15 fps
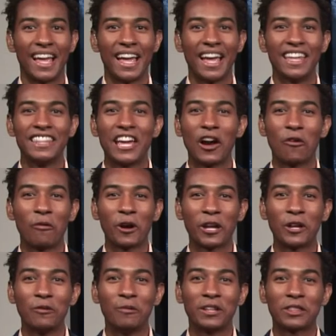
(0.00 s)
And they're
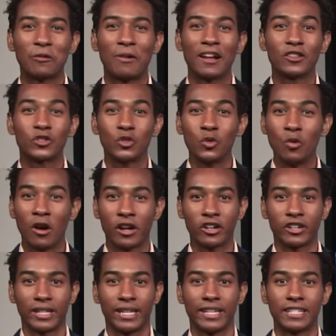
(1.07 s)
working with around
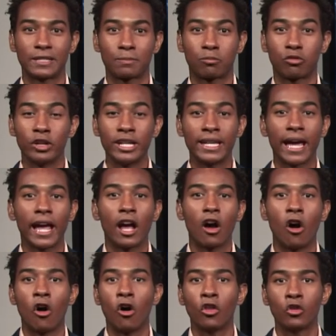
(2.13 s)
200 kids, pre-K
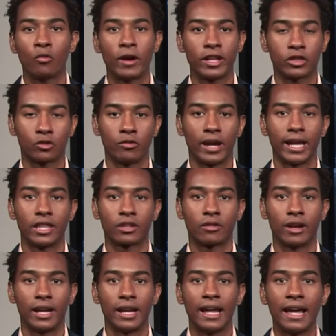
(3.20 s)
all the way through eighth
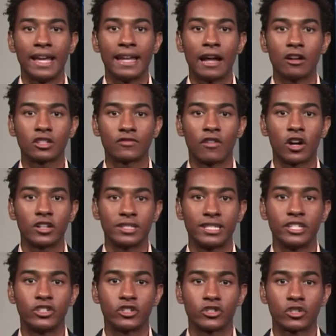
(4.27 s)
grade. Now, as far as
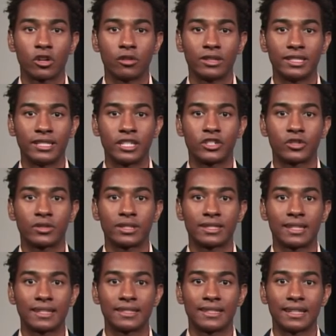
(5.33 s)
teachers go, the district
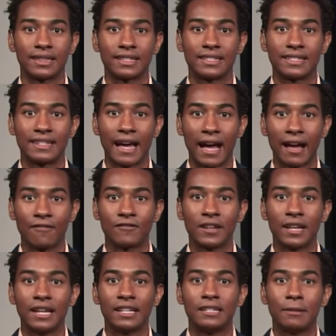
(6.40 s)
says that the staff
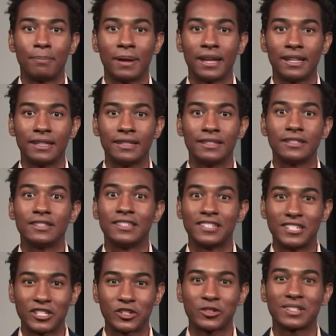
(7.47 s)
depend the
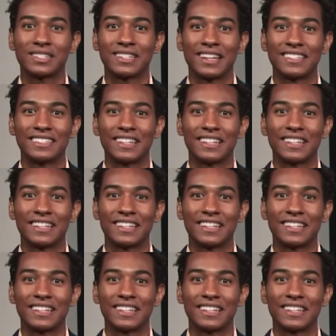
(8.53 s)
district says